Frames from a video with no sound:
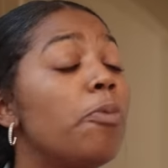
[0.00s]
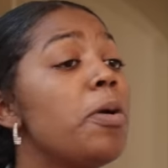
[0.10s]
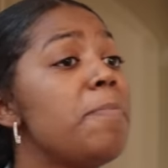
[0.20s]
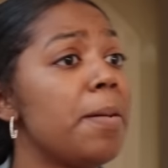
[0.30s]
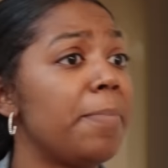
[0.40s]

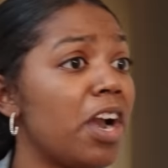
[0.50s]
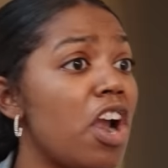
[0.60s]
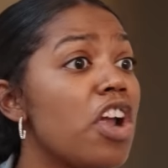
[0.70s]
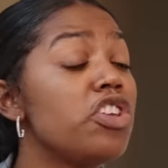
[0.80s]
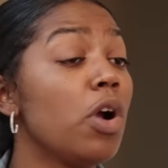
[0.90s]
Remember,
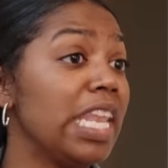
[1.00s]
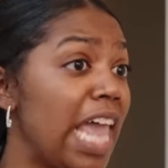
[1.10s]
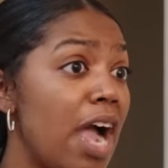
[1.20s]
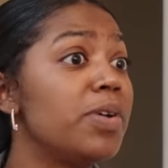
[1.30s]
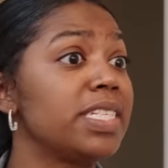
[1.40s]
your
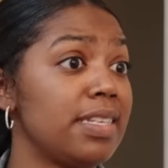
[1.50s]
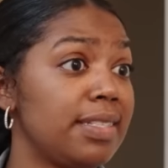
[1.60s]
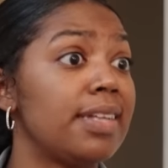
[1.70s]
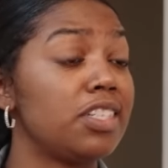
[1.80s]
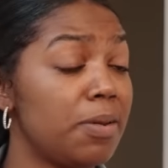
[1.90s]
allowance is
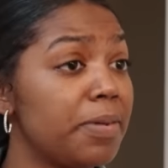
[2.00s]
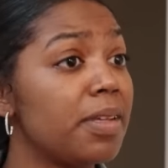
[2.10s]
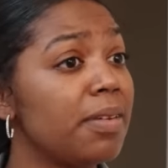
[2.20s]
at jeopardy.